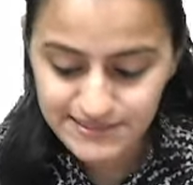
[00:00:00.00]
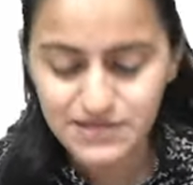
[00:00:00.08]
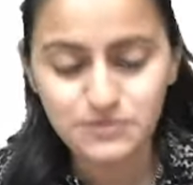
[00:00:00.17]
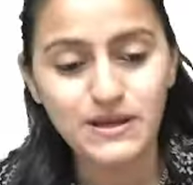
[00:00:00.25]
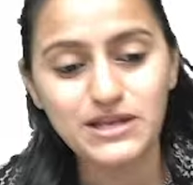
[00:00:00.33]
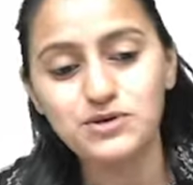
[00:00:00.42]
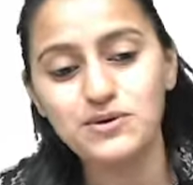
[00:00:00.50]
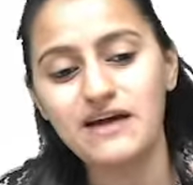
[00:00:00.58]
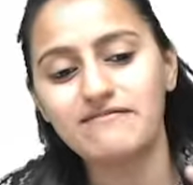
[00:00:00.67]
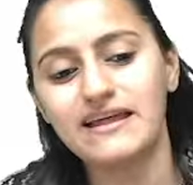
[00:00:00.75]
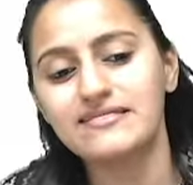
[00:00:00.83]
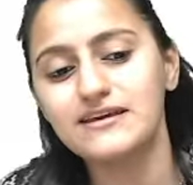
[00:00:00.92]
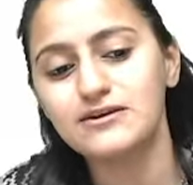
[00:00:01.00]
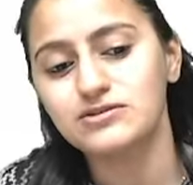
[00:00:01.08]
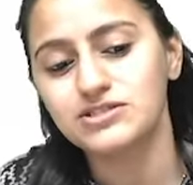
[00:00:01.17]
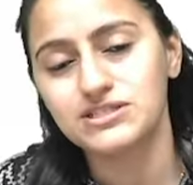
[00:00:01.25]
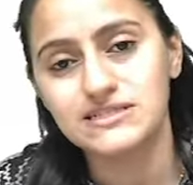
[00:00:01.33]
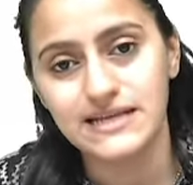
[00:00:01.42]
See, when you have lengthy
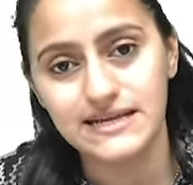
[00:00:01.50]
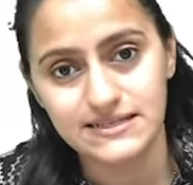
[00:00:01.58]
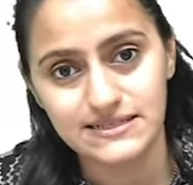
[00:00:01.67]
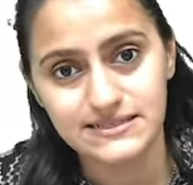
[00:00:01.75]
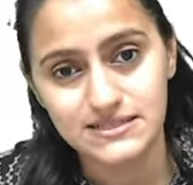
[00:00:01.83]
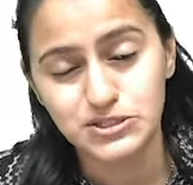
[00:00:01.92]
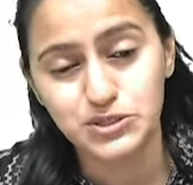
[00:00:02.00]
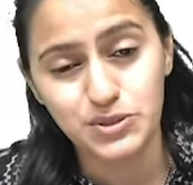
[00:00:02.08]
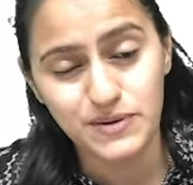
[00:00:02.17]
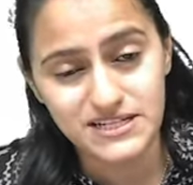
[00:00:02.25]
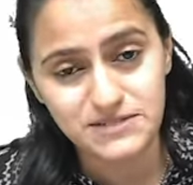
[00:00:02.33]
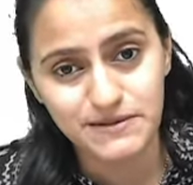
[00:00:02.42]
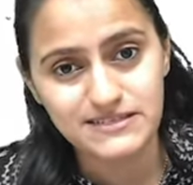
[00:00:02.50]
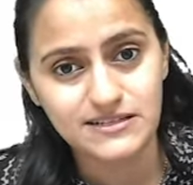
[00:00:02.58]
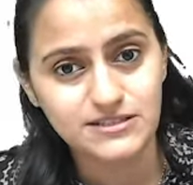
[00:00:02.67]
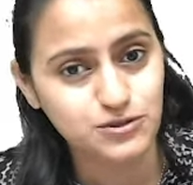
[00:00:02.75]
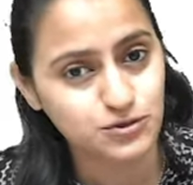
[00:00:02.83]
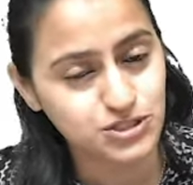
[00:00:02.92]
questions like this, do you expect
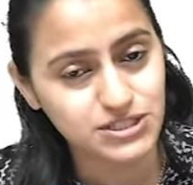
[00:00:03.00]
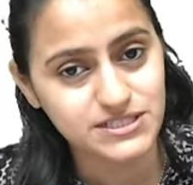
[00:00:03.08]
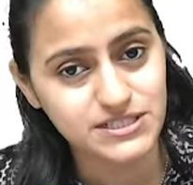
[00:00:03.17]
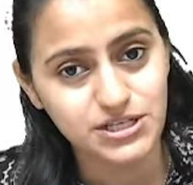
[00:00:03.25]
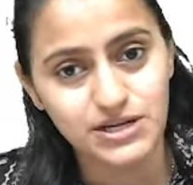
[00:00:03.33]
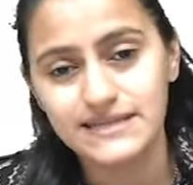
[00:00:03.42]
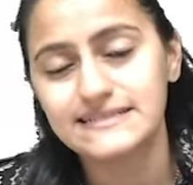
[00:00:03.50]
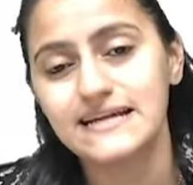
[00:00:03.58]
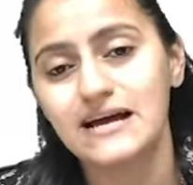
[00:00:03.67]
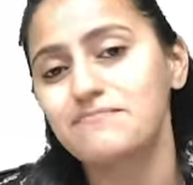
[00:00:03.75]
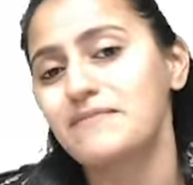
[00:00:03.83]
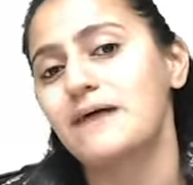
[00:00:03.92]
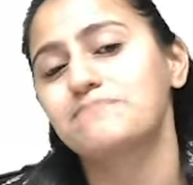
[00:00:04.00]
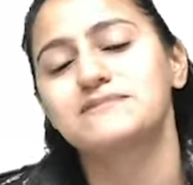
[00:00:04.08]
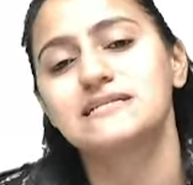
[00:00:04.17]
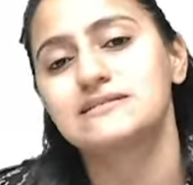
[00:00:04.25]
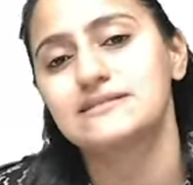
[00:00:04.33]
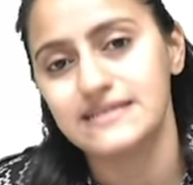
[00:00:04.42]
such questions in your exam?
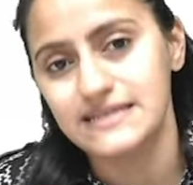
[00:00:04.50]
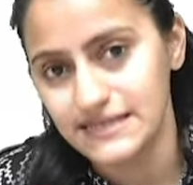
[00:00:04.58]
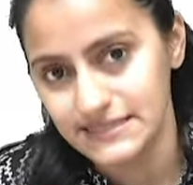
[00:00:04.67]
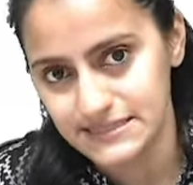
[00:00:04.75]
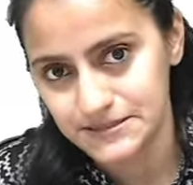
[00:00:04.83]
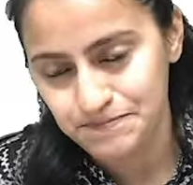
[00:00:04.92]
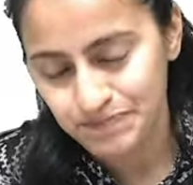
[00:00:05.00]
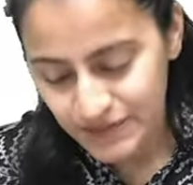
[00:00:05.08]
Absolutely yes.